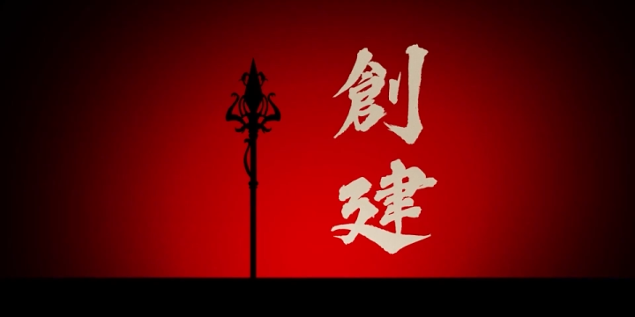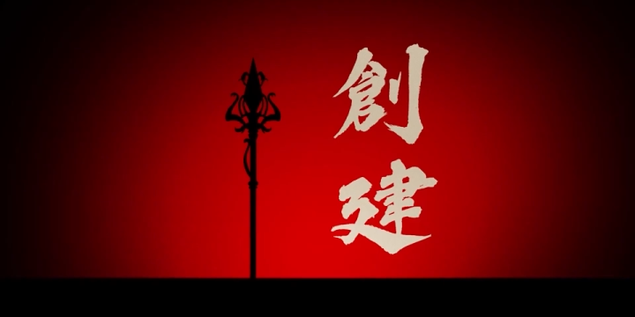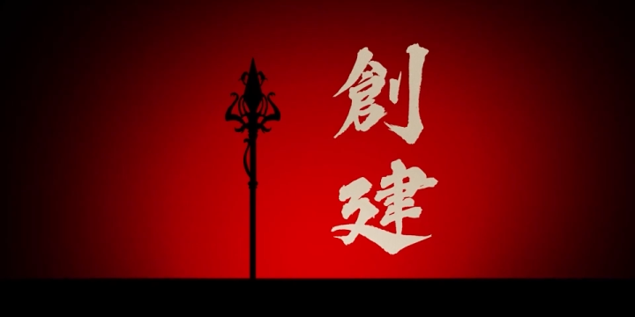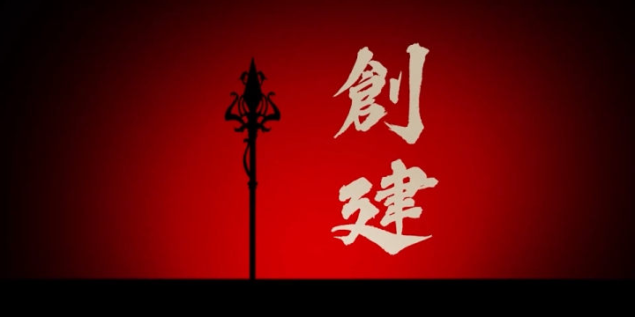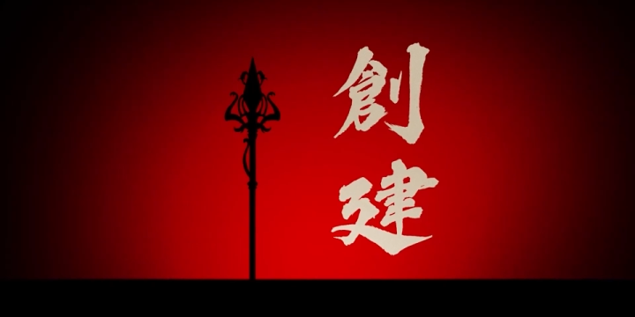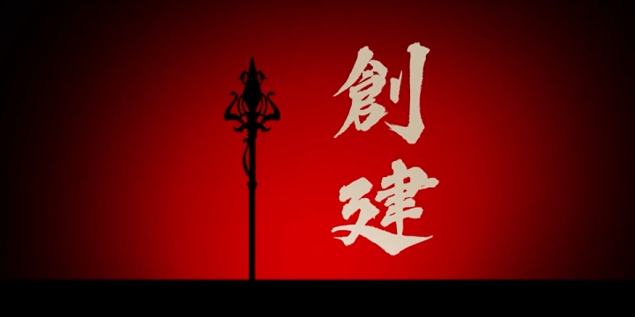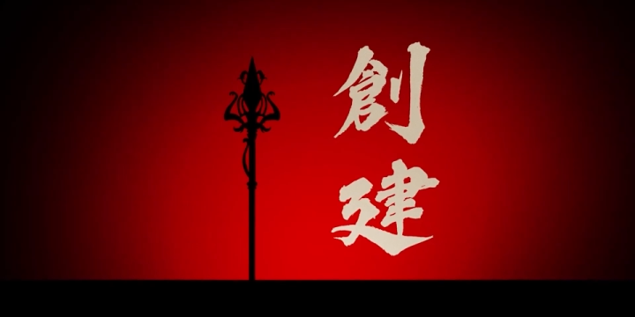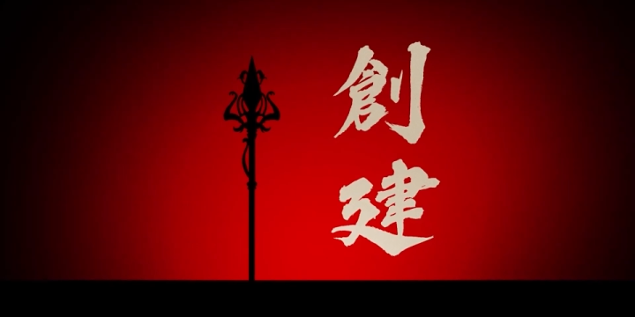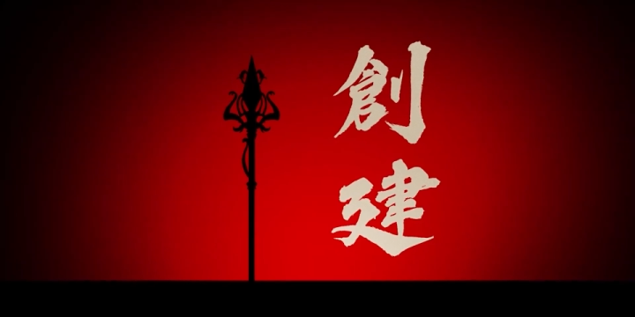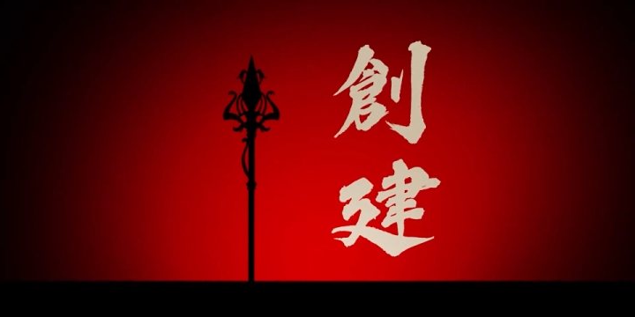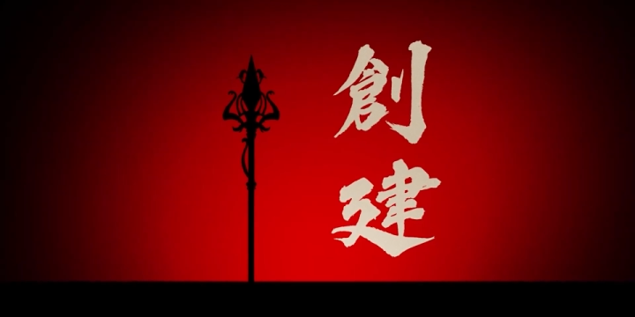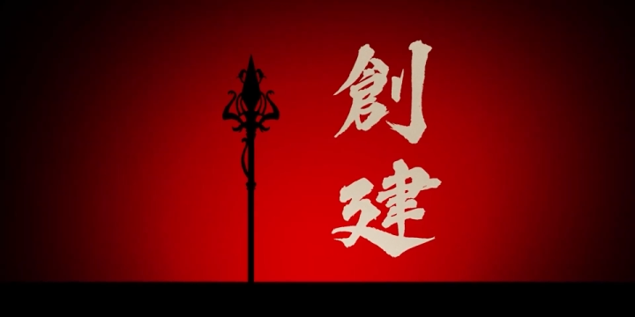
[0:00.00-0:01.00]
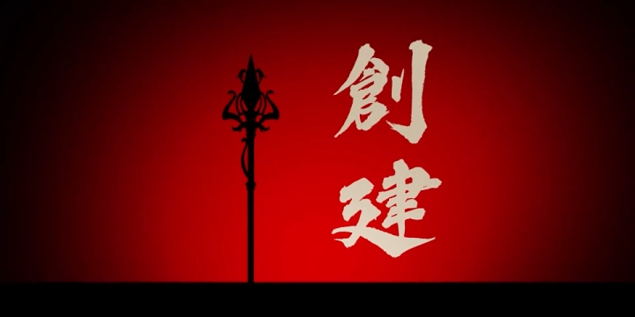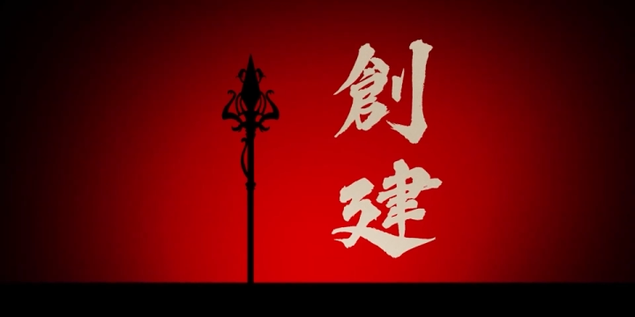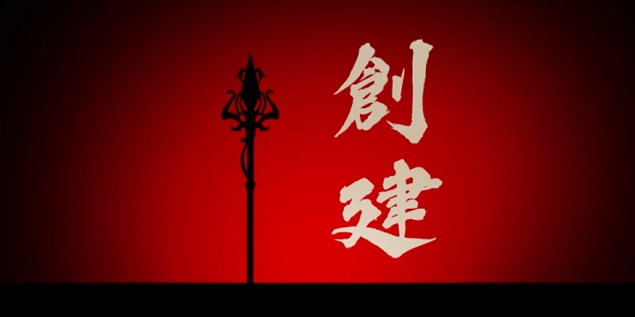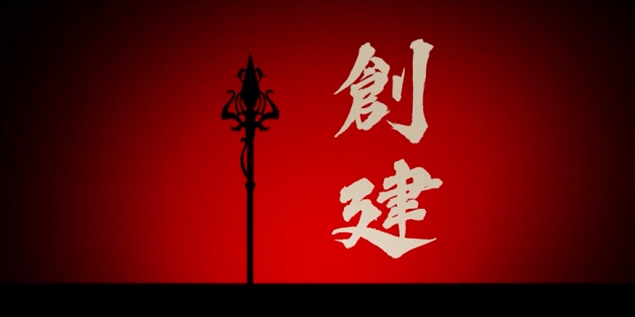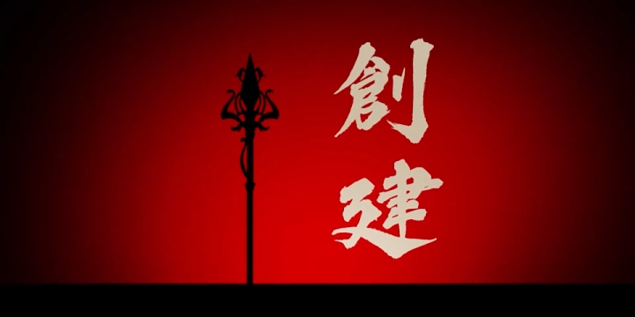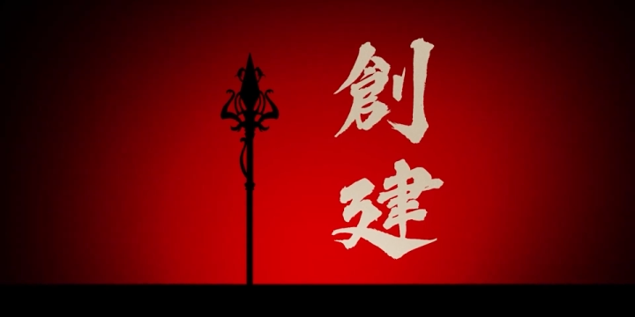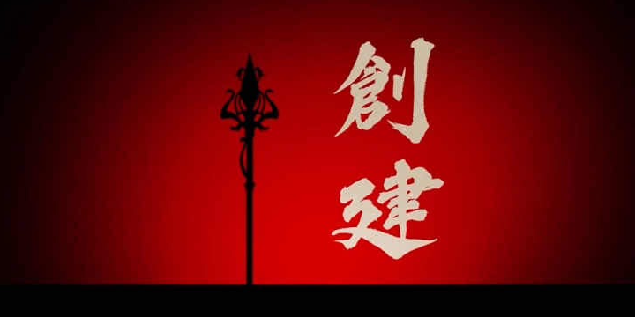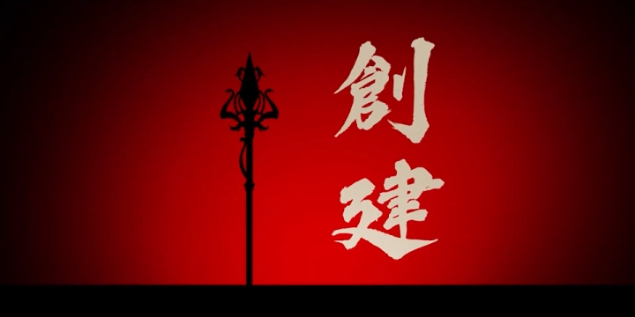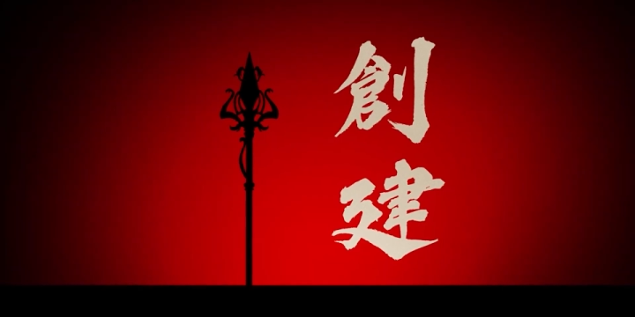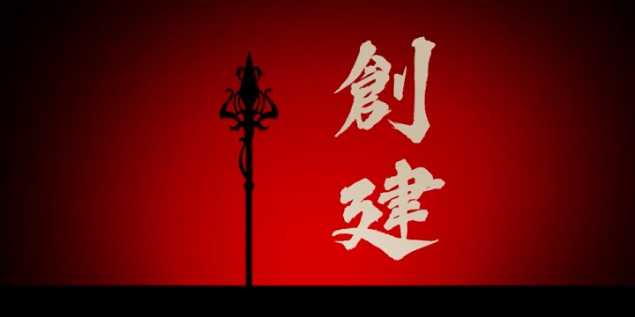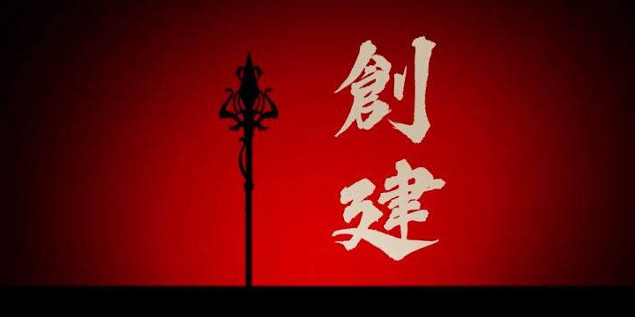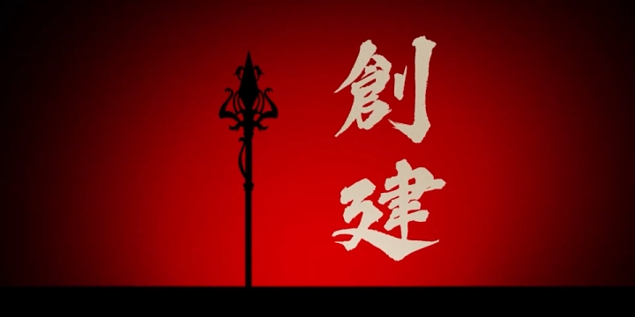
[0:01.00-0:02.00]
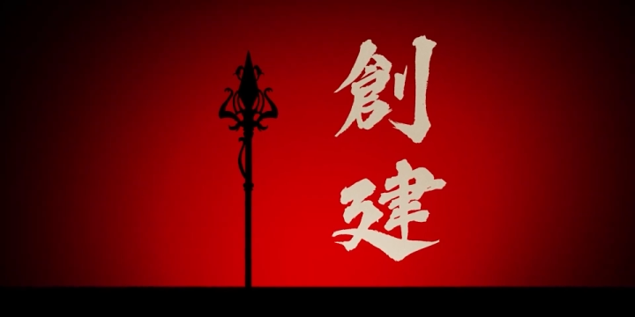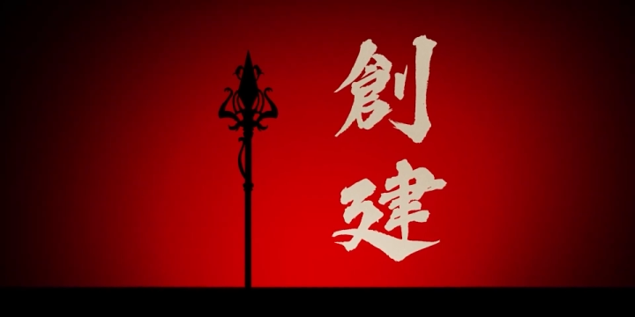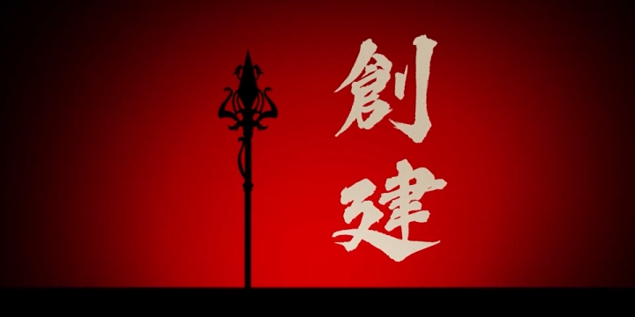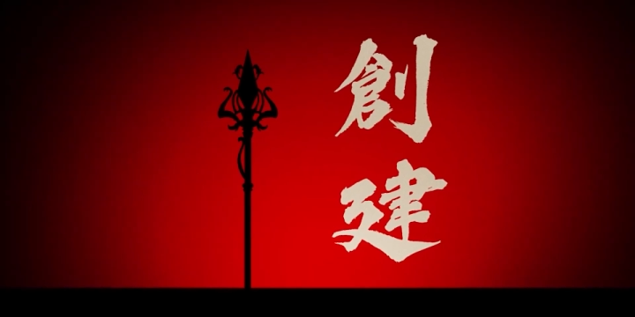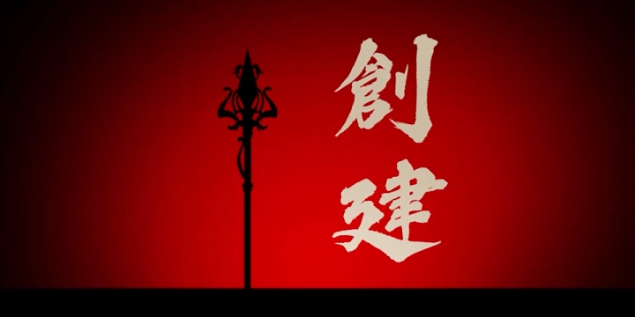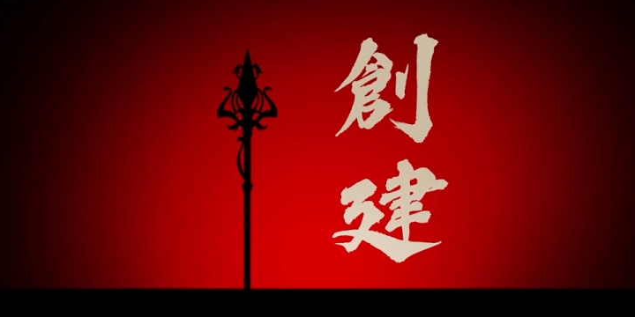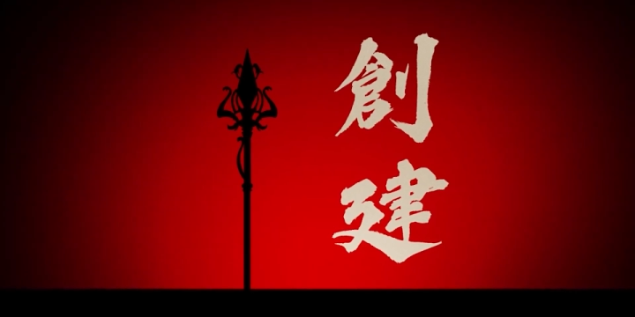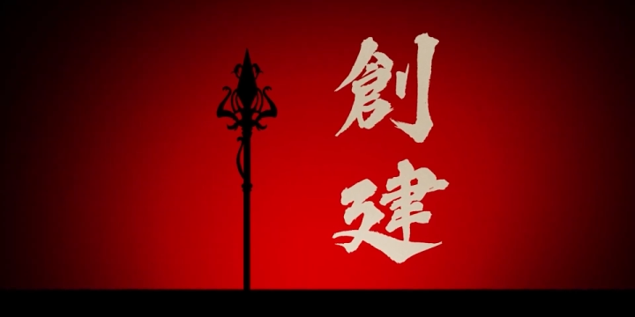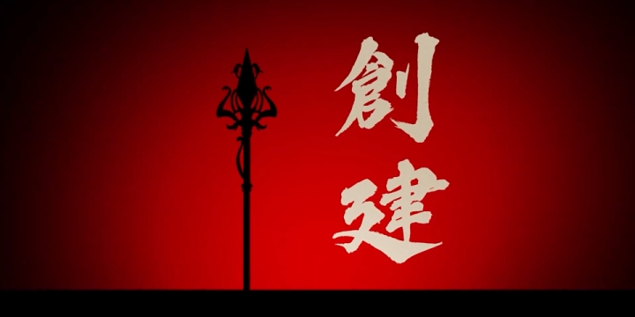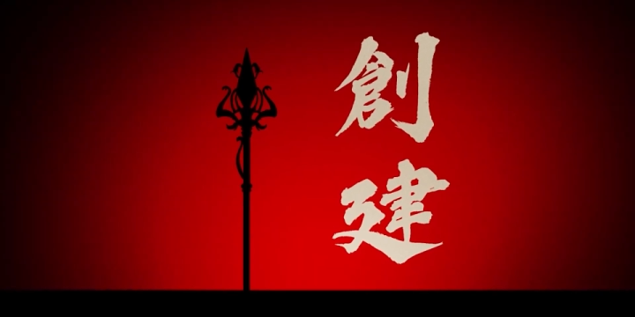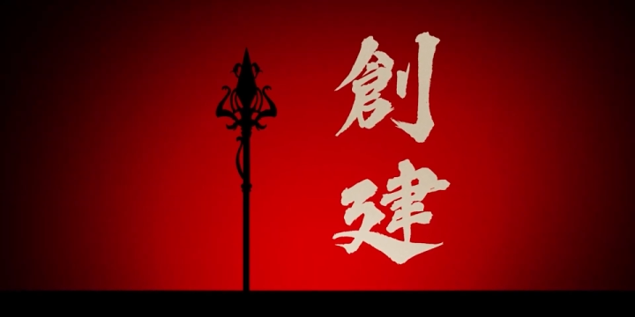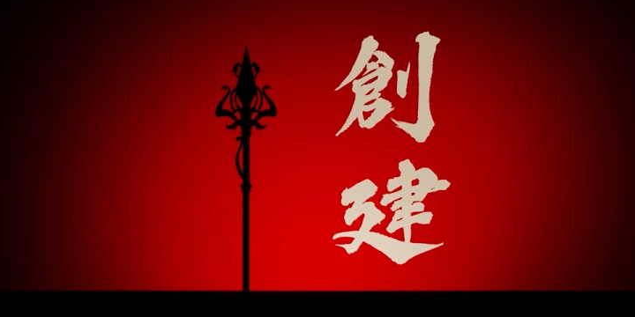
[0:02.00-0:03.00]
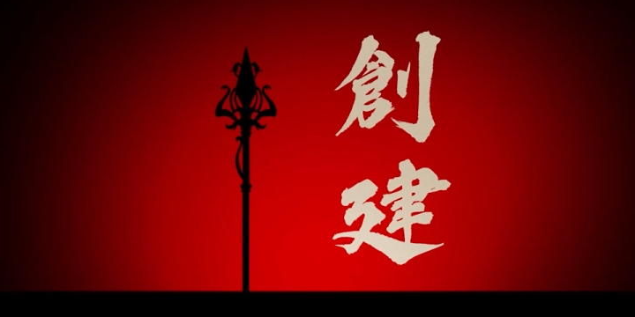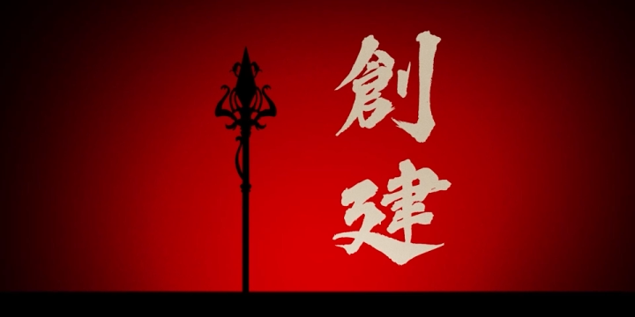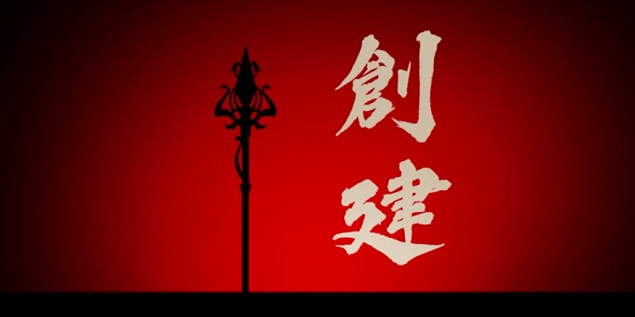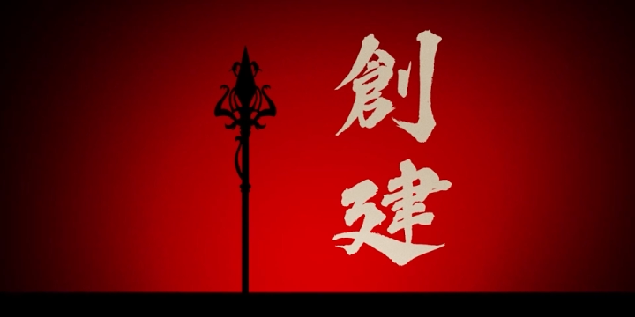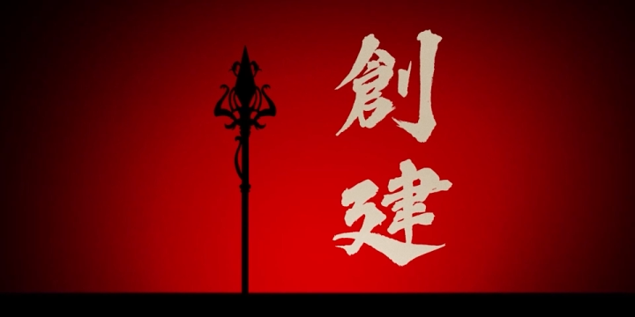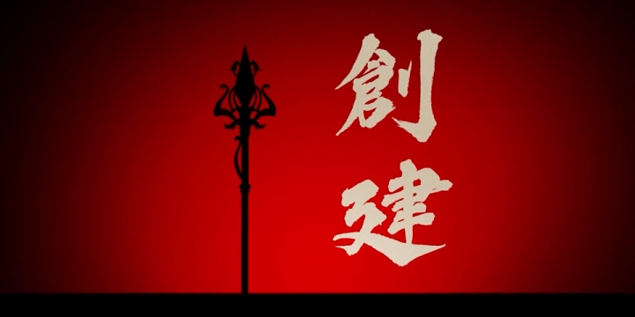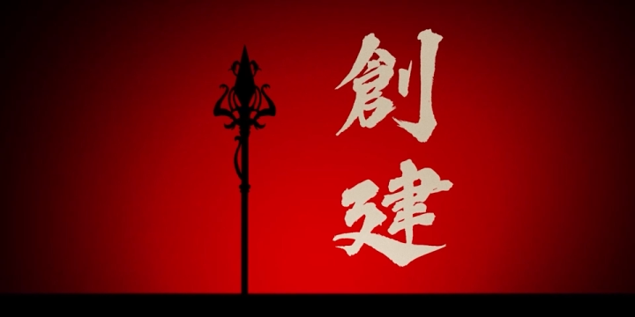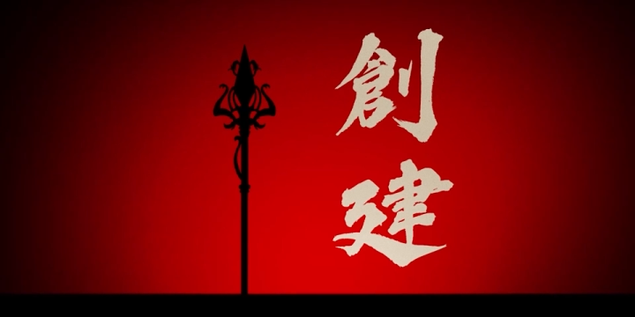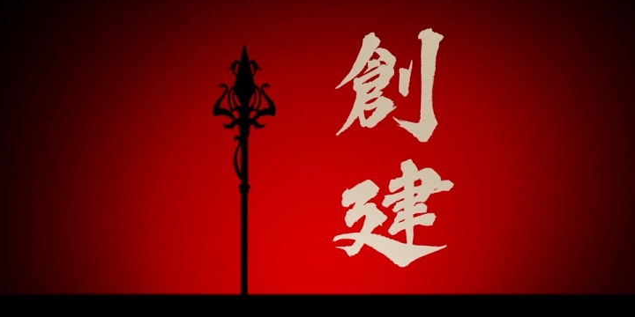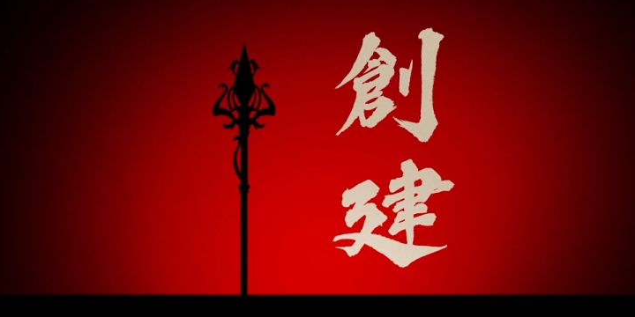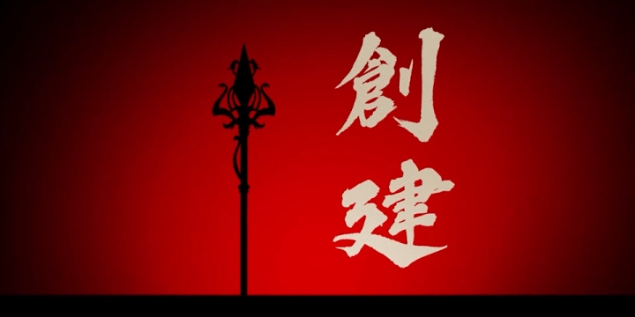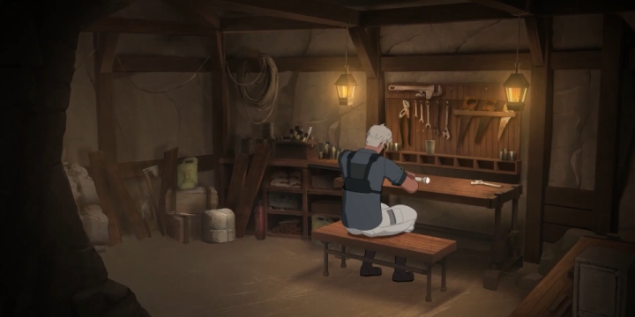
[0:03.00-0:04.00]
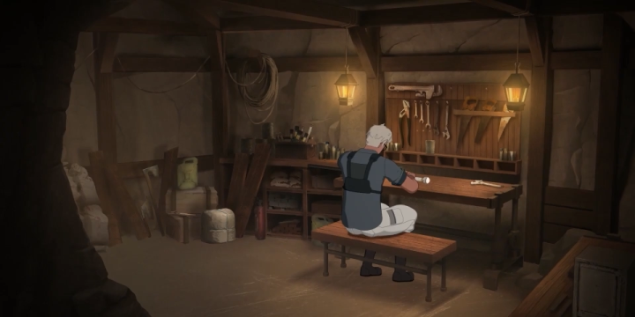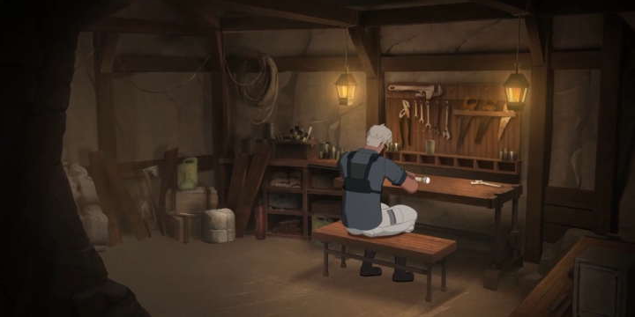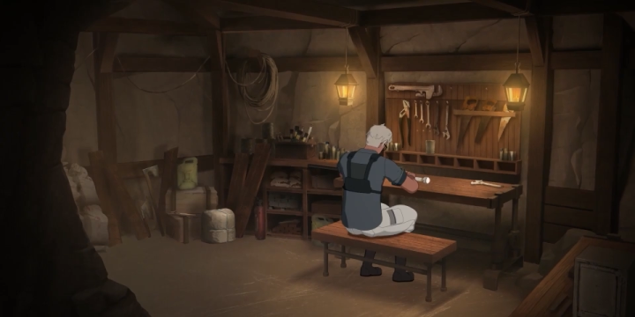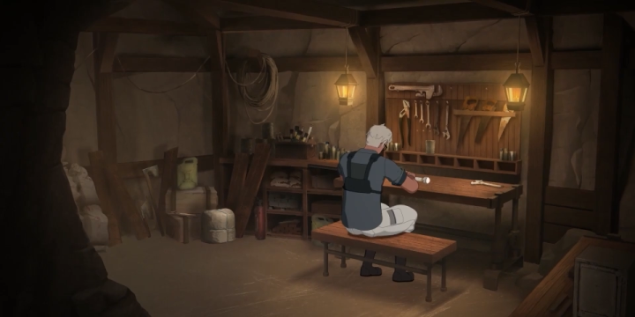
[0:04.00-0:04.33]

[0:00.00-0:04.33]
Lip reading: [unreadable: no face in view]